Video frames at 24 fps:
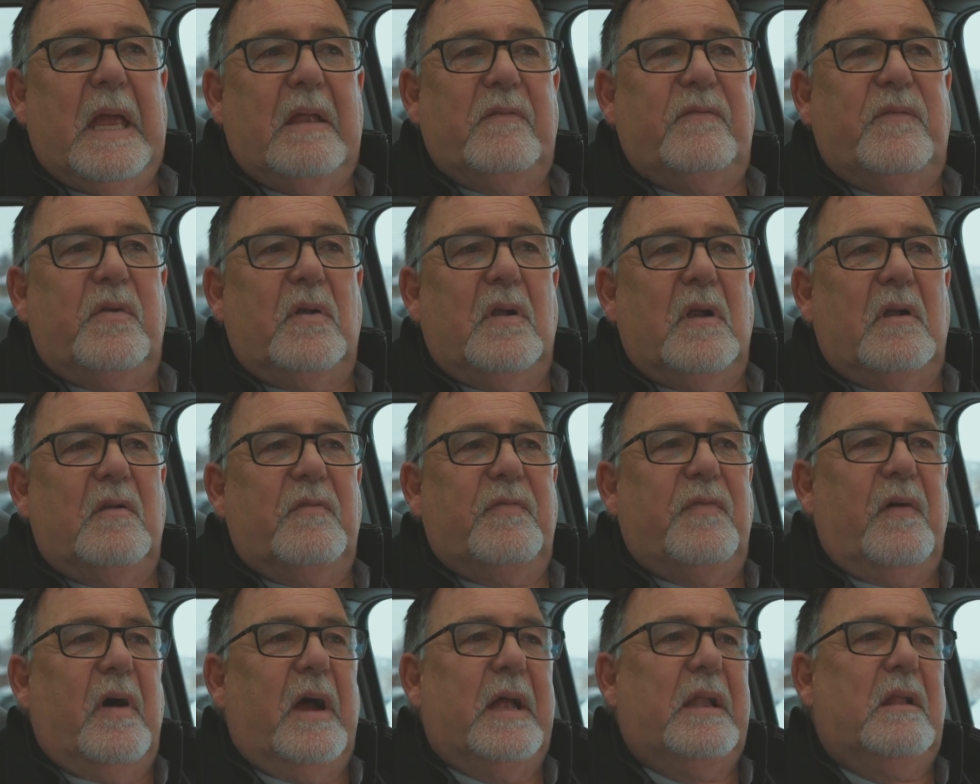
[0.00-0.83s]
And for our
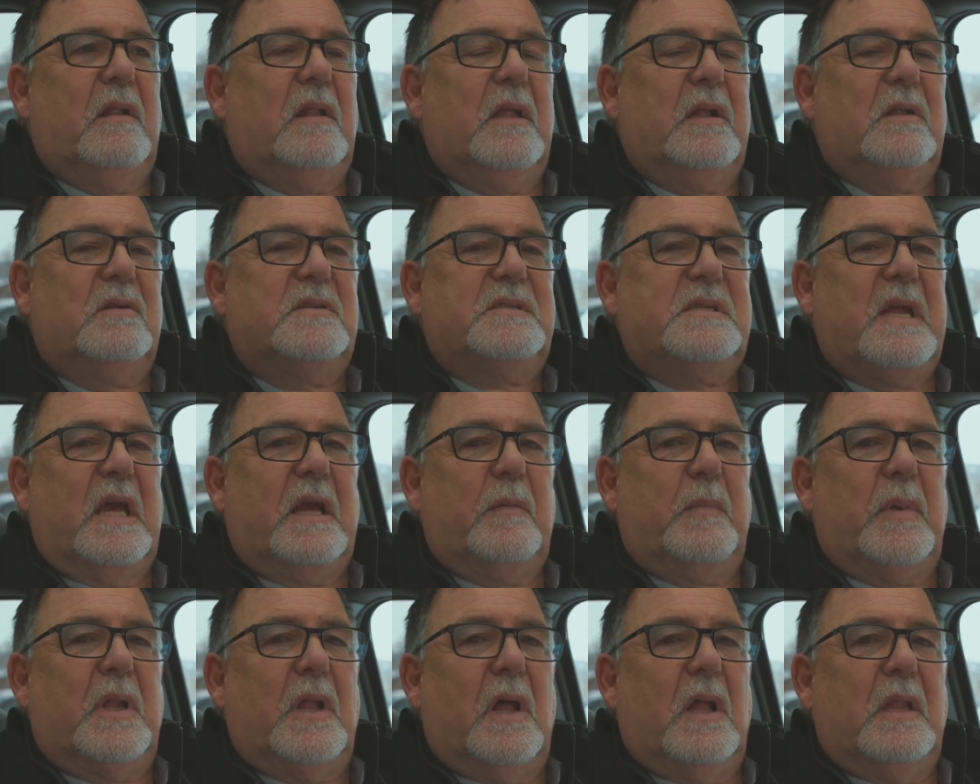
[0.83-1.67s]
final little
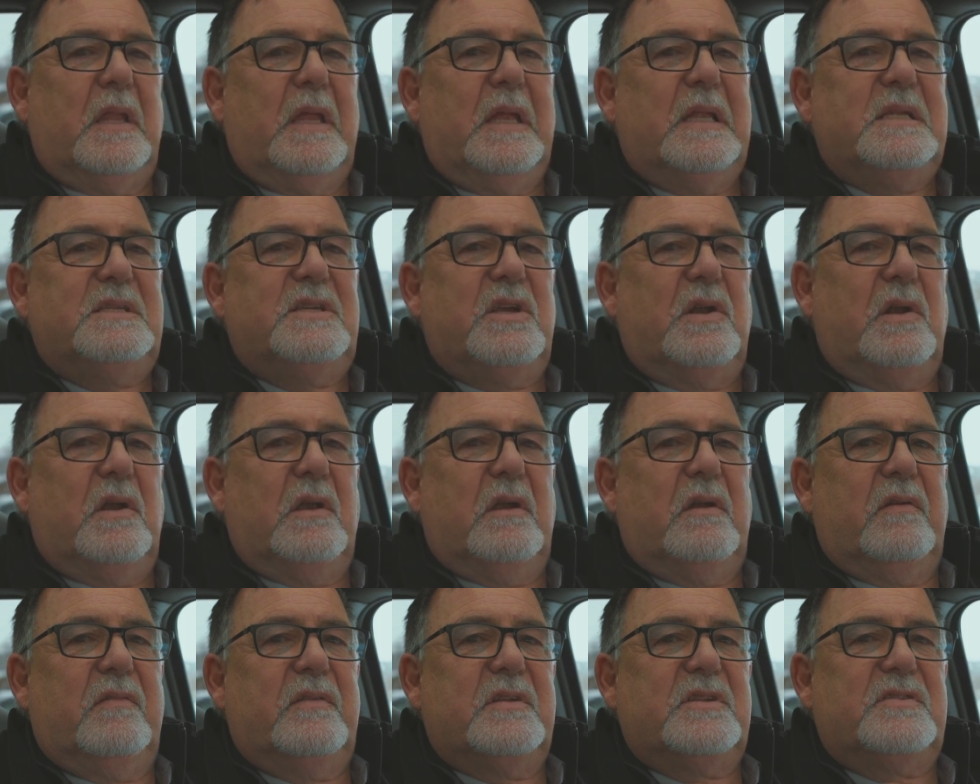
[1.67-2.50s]
segment on the
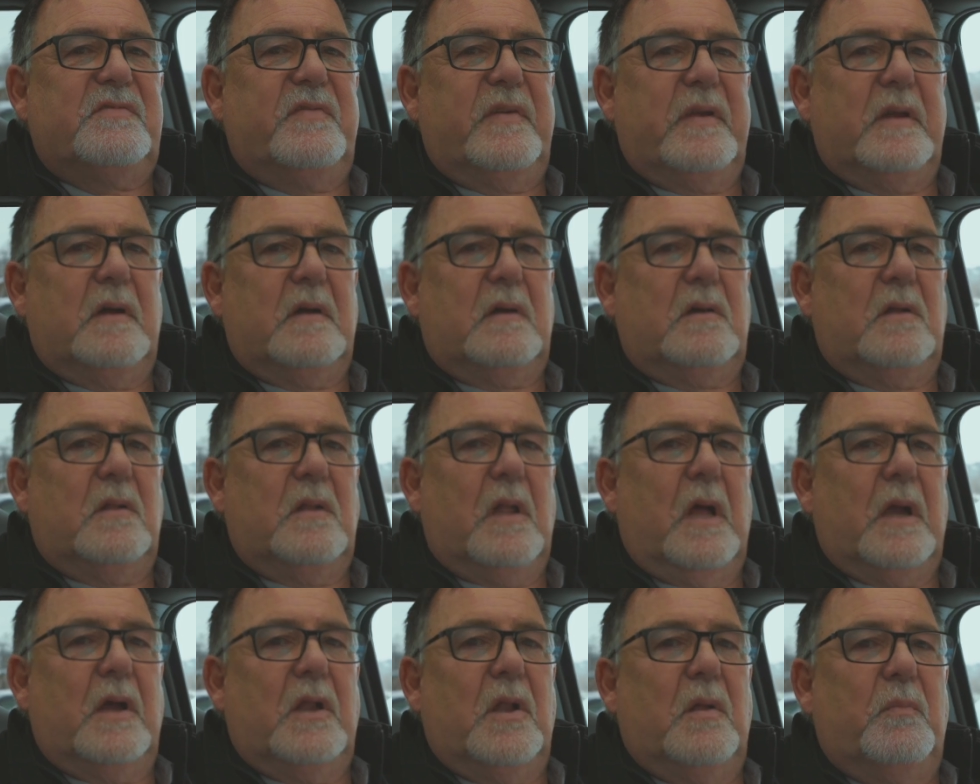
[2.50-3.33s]
interior of this
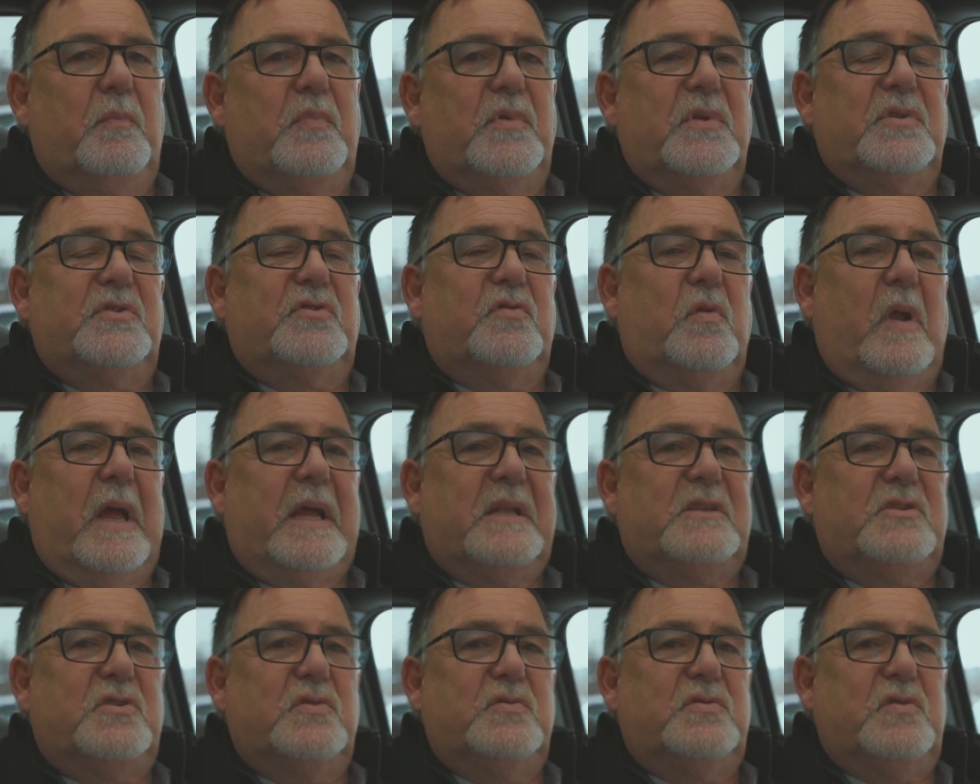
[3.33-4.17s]
vehicle, I'm going to
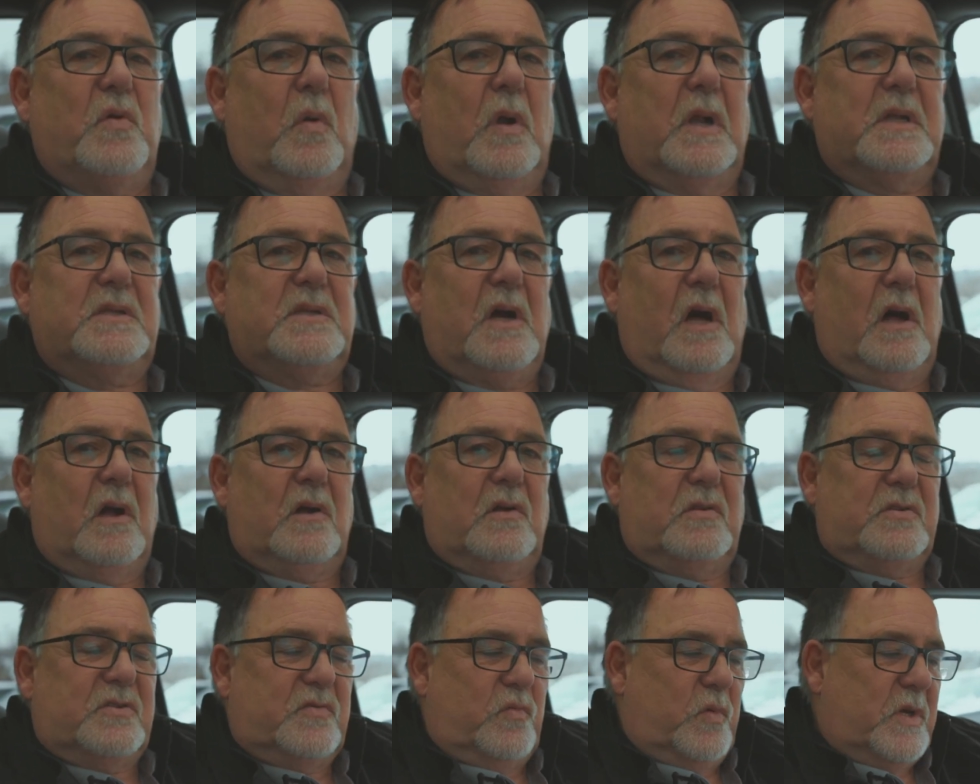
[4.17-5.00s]
direct you to our
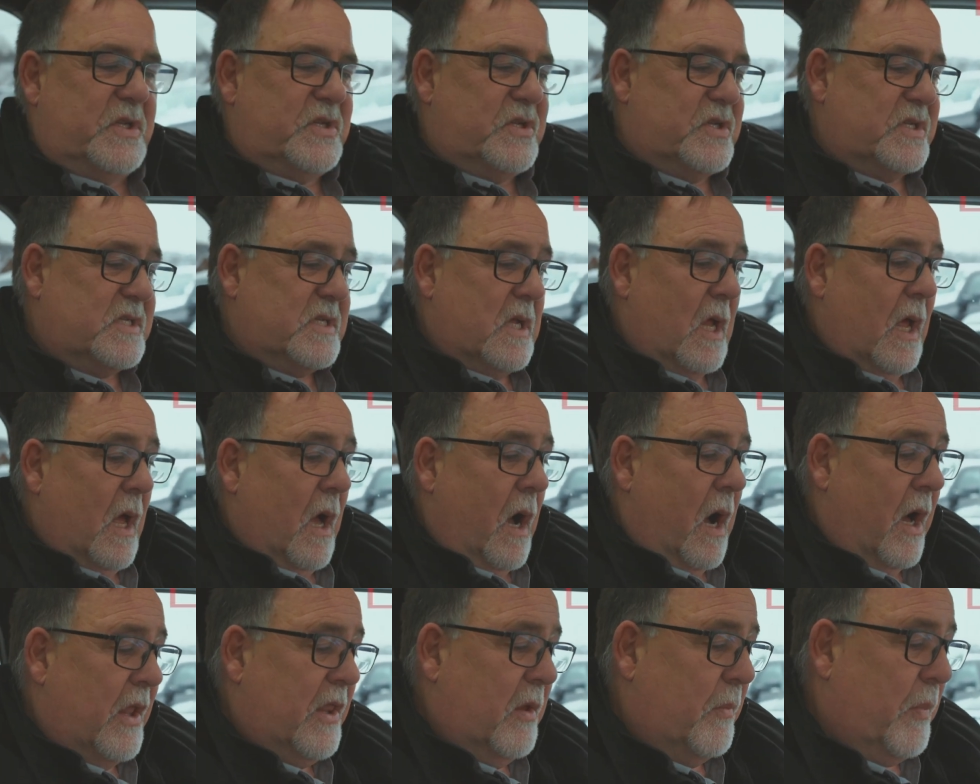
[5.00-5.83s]
toggle switches
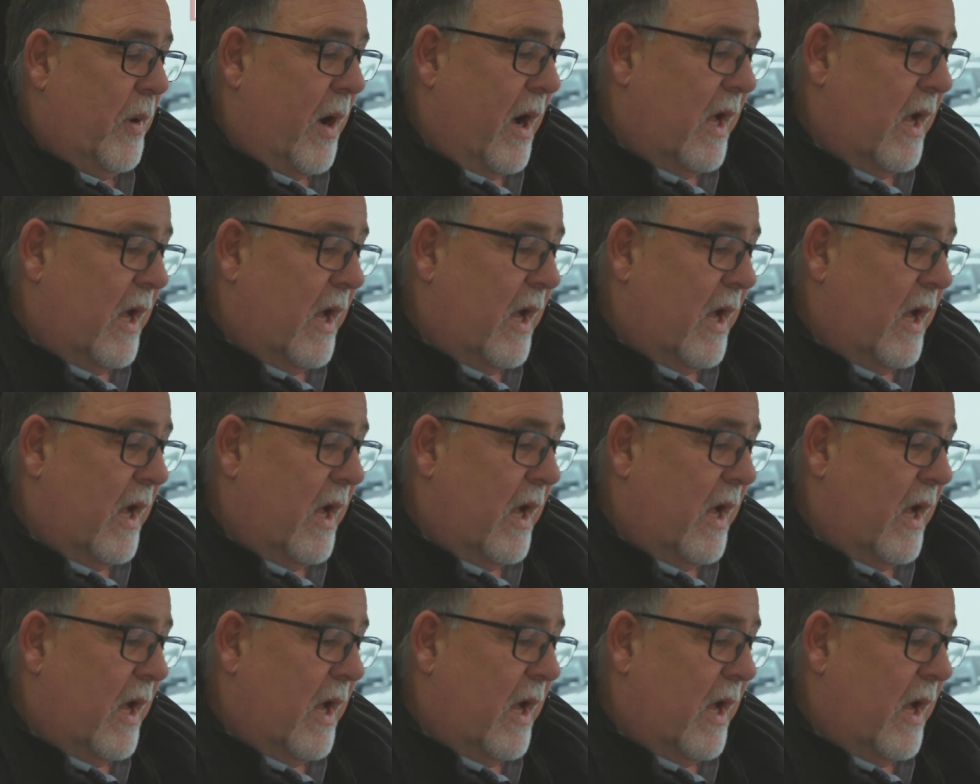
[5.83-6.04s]
on the